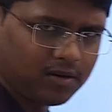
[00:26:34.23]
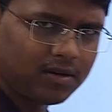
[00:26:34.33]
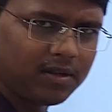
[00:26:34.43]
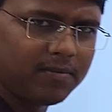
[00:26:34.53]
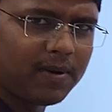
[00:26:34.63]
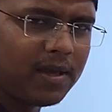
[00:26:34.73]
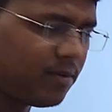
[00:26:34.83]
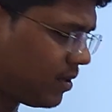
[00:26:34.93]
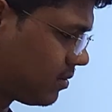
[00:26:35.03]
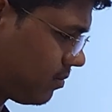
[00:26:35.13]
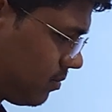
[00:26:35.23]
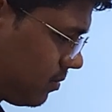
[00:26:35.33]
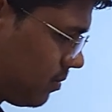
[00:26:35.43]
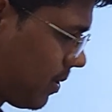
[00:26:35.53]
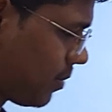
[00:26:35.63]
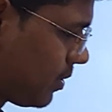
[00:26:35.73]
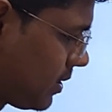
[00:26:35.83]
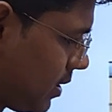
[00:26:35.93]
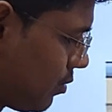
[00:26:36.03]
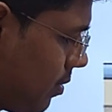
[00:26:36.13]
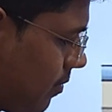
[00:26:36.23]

or a fibrous thing will